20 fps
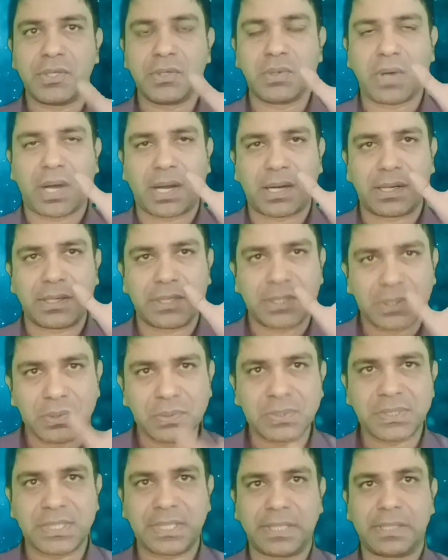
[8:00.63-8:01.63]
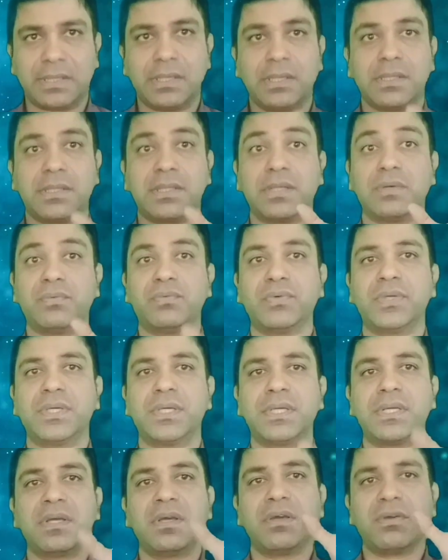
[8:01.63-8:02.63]
You are using the
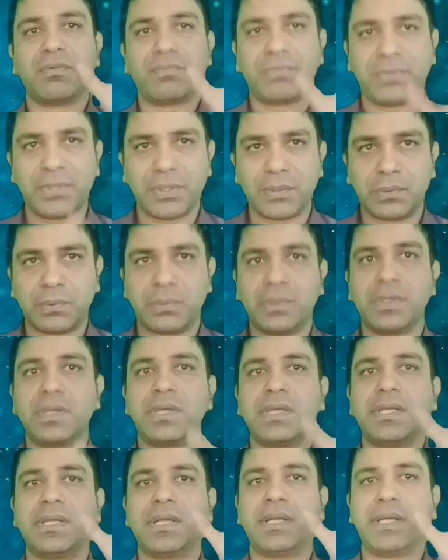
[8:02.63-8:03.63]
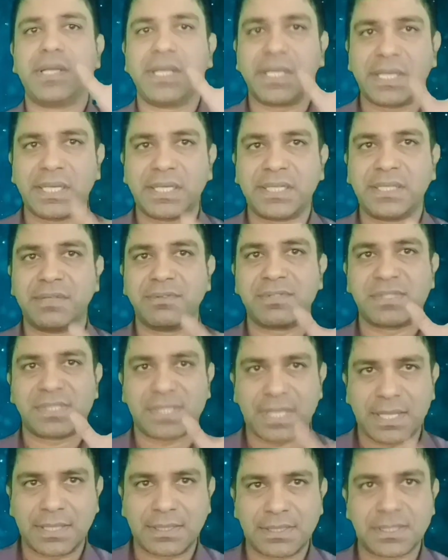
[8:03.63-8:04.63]
word few in a negative
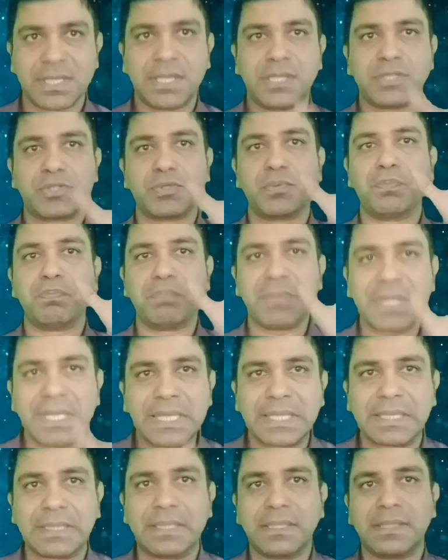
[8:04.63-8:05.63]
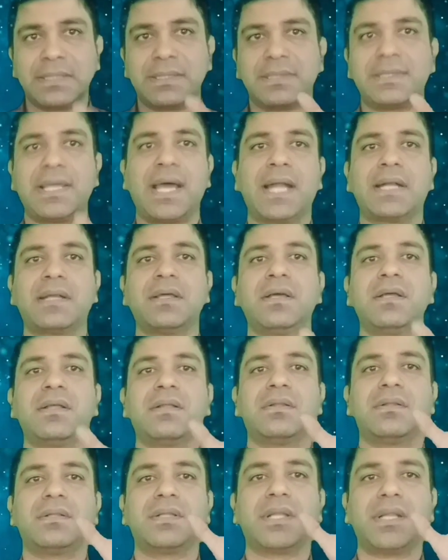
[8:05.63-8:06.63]
sense to mean that
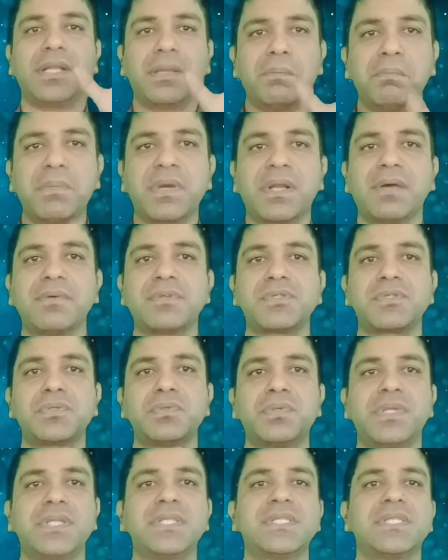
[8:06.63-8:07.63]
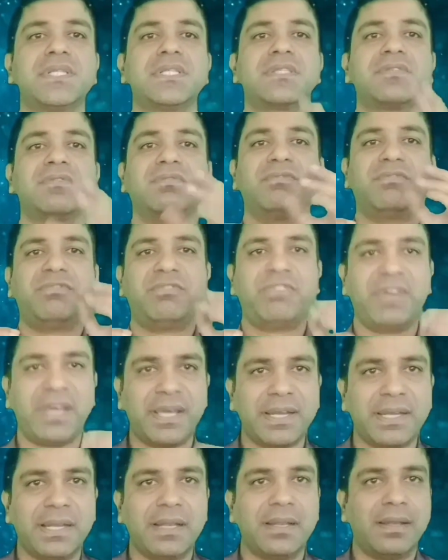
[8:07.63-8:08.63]
the number of students is
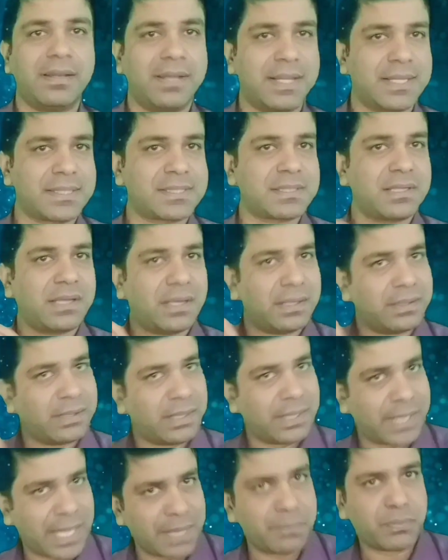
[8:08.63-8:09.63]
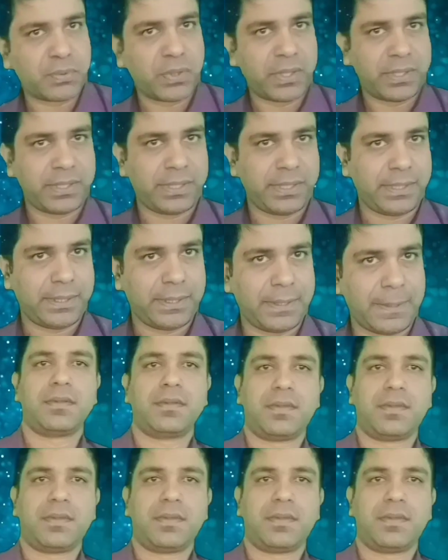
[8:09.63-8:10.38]
very less in the library.